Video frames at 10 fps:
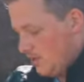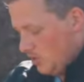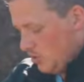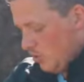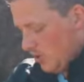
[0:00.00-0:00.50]

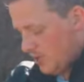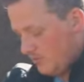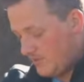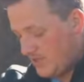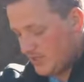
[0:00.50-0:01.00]

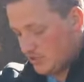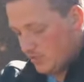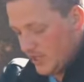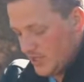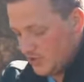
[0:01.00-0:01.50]
this
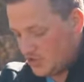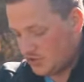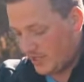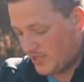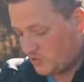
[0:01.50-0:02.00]
way and your
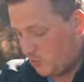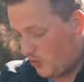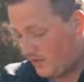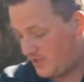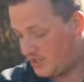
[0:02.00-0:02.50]
stride is
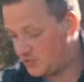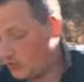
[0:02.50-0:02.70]
more this